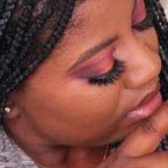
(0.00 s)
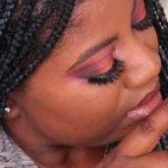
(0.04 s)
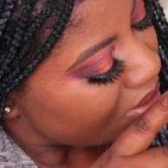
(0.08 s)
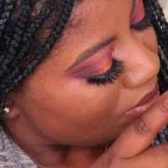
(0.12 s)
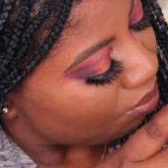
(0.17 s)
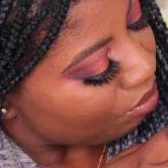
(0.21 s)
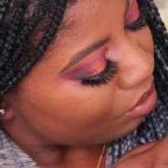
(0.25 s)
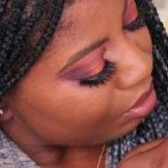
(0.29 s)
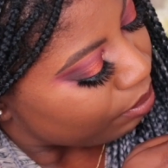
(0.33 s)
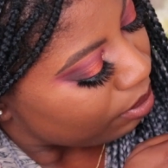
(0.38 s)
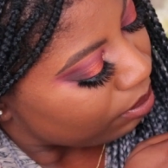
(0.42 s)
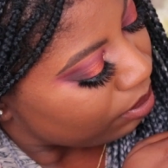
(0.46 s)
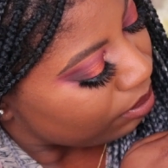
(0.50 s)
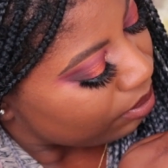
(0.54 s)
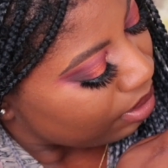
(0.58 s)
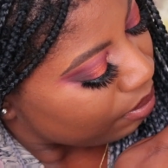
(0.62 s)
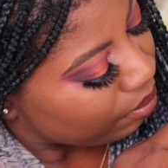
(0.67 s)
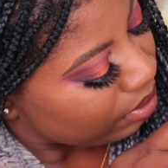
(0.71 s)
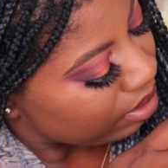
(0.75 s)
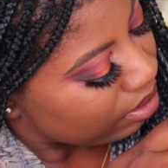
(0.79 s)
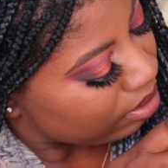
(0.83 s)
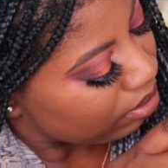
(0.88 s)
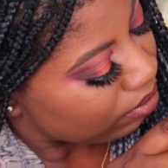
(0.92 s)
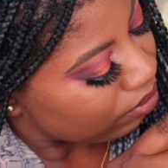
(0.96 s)
It's probably like
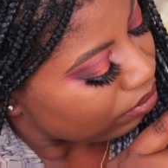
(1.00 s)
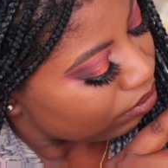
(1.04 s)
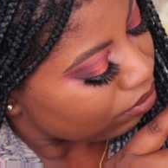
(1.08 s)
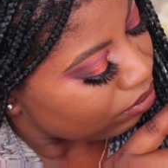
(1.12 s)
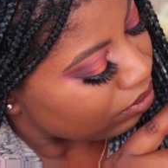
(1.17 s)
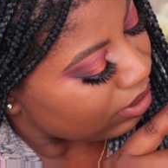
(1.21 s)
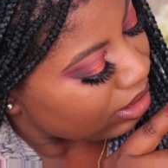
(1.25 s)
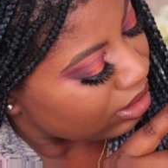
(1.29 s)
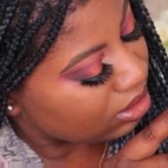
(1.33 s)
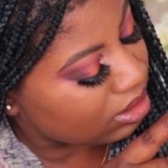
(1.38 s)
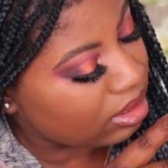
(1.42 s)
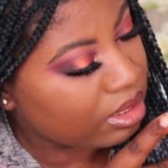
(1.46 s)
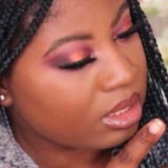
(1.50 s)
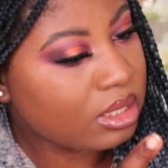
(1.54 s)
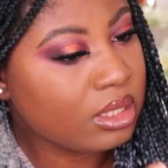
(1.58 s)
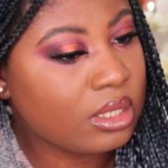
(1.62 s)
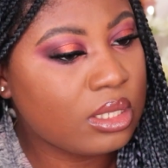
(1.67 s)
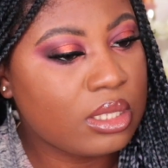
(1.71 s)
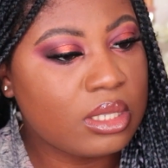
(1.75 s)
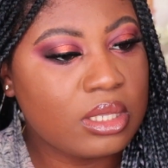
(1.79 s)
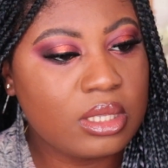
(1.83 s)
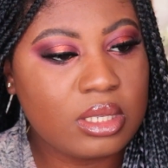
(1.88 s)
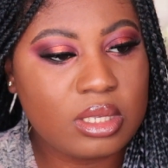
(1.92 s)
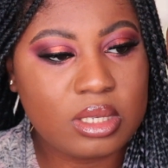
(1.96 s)
one of the
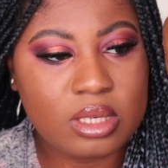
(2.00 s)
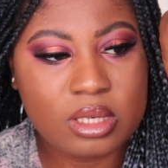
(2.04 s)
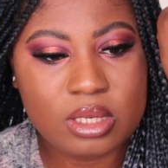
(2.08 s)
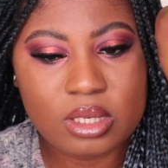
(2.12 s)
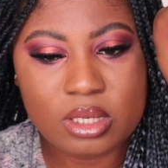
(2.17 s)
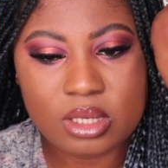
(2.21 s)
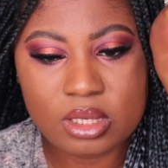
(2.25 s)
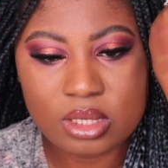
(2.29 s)
reddest.